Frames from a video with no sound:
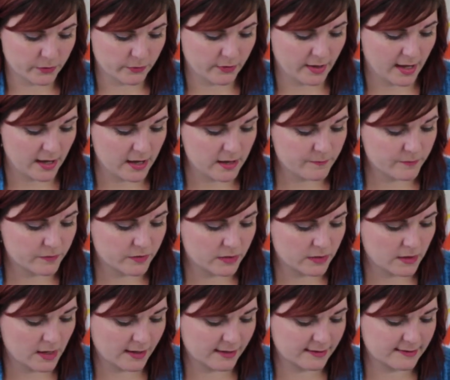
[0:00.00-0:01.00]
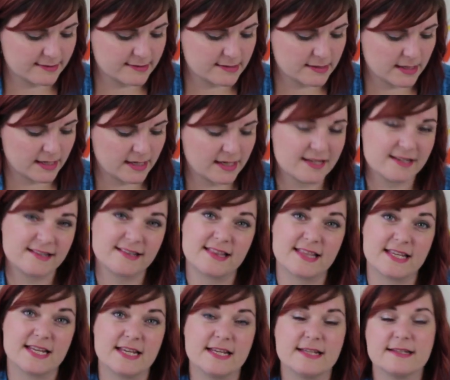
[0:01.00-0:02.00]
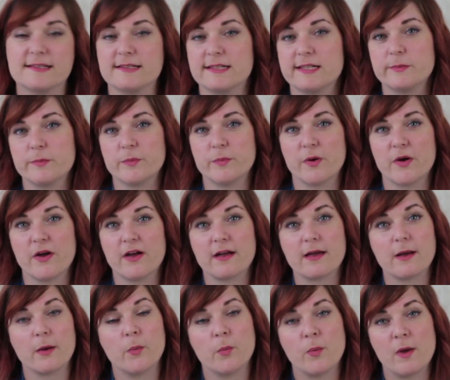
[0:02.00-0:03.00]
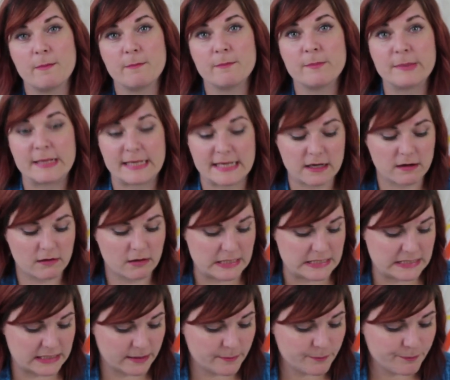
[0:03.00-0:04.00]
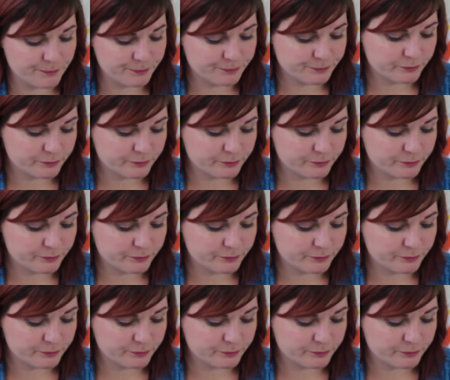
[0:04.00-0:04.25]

Okay, next is the Seamwork Wembley cardigan.